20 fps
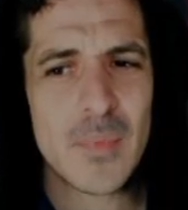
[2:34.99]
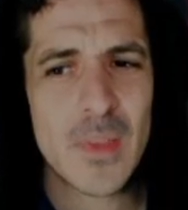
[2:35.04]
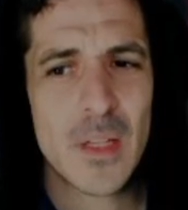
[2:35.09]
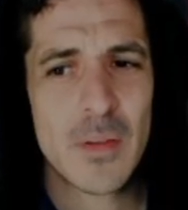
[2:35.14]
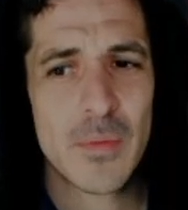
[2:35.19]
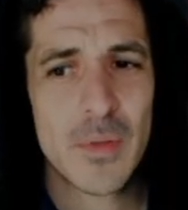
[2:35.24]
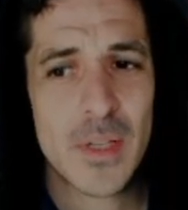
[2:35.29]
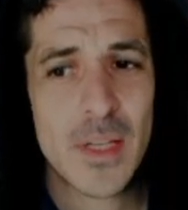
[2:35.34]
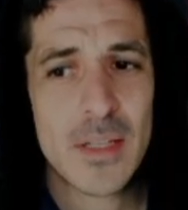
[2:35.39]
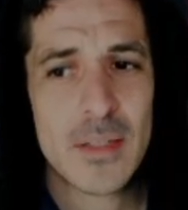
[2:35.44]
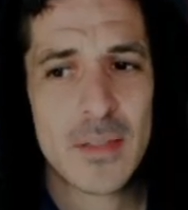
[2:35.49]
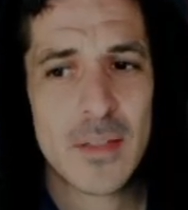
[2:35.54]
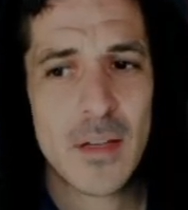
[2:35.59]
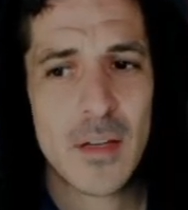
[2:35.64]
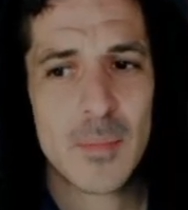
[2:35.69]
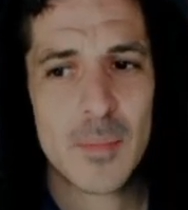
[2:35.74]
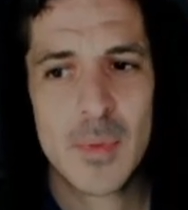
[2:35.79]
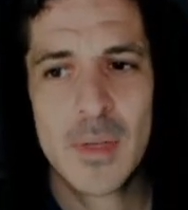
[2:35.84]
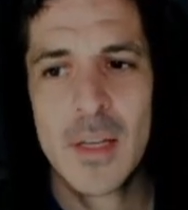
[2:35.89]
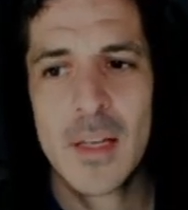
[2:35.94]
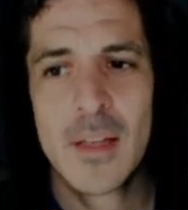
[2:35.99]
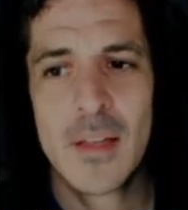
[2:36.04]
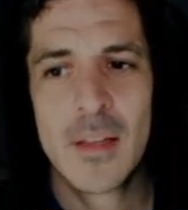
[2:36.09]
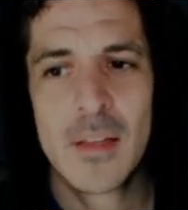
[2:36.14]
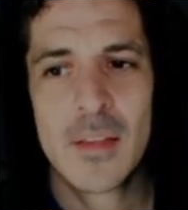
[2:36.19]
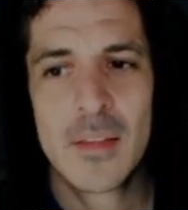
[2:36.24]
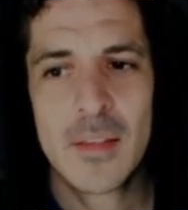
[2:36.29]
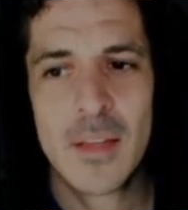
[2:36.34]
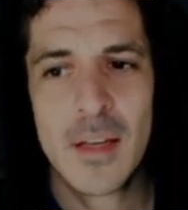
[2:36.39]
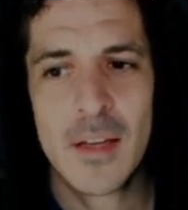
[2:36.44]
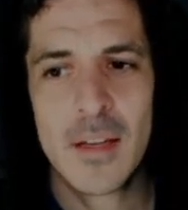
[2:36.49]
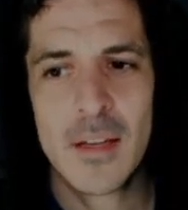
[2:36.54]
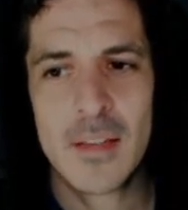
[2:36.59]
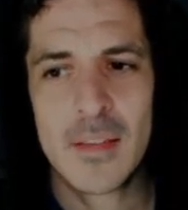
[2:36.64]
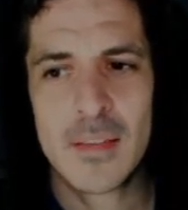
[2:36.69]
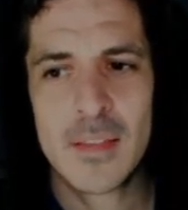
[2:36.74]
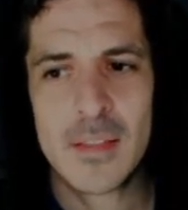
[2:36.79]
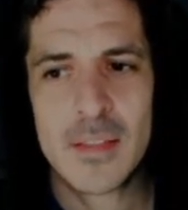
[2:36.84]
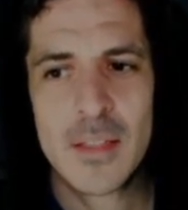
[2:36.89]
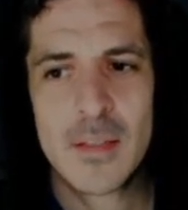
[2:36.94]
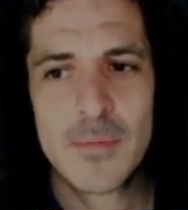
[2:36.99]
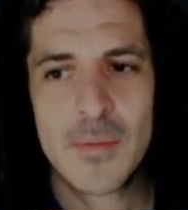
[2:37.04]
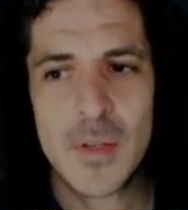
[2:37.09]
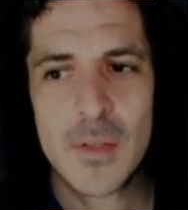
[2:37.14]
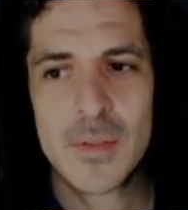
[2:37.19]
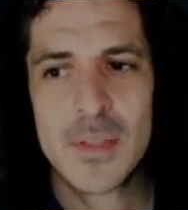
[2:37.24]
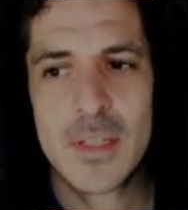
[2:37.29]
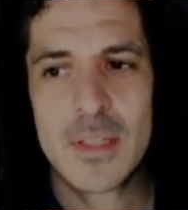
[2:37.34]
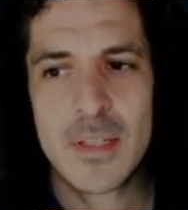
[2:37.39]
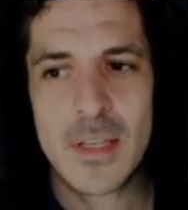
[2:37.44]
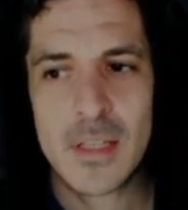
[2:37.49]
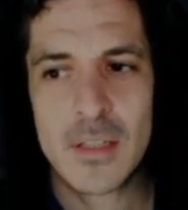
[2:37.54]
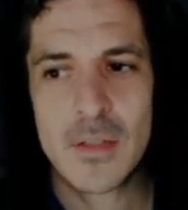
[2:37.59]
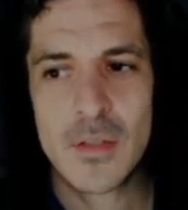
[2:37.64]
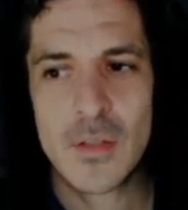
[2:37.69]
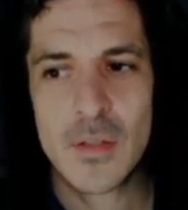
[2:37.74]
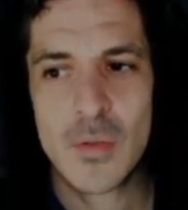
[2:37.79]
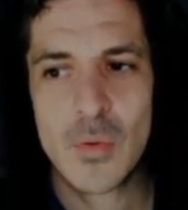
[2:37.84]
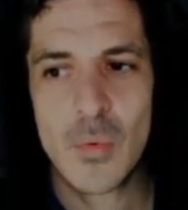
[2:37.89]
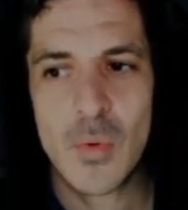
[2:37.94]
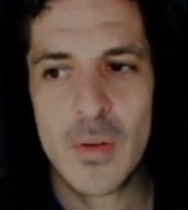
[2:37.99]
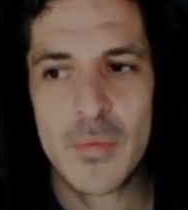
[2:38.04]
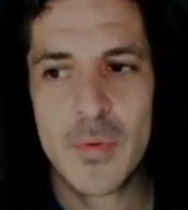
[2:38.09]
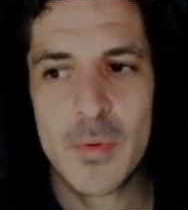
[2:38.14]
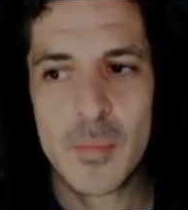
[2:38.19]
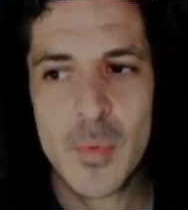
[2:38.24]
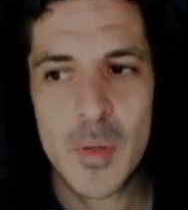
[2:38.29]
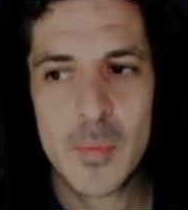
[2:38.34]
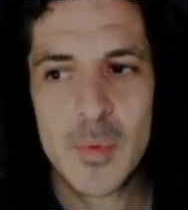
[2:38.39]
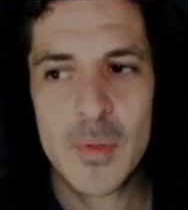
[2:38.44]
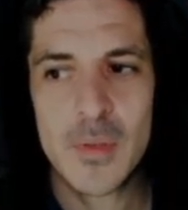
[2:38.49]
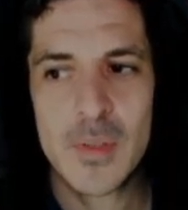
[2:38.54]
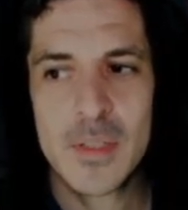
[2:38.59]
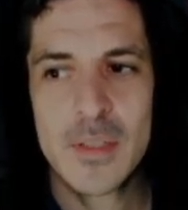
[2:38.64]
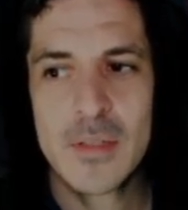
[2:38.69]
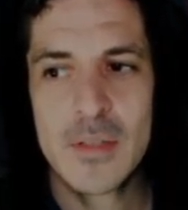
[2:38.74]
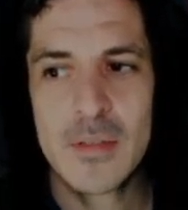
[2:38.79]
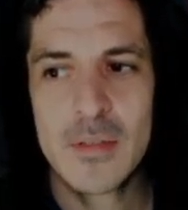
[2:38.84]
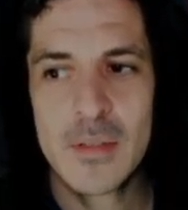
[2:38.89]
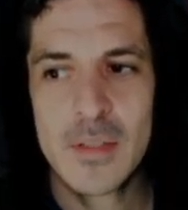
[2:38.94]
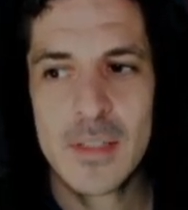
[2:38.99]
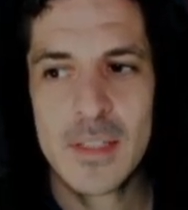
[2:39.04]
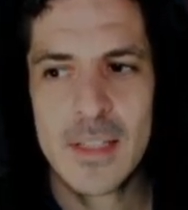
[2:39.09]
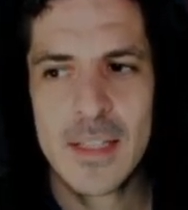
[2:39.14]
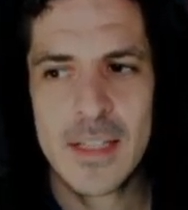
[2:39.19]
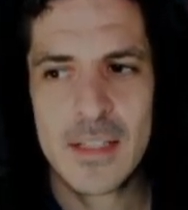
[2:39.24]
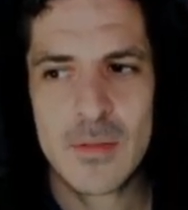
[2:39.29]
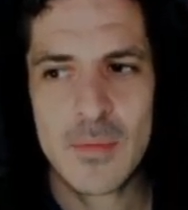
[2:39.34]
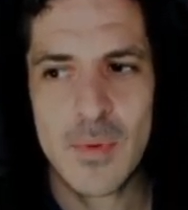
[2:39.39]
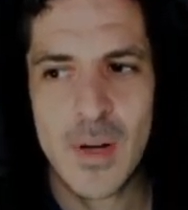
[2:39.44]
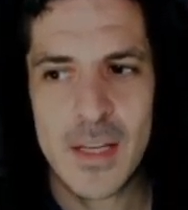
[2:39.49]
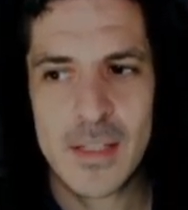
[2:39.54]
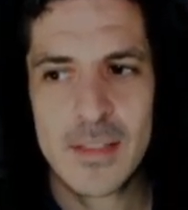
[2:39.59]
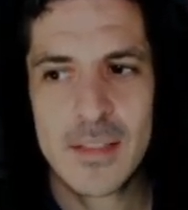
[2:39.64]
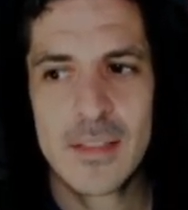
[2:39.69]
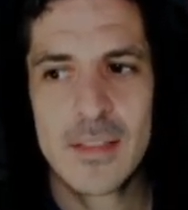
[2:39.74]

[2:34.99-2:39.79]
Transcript: For desktop, the default is center, while for mobile, it's right.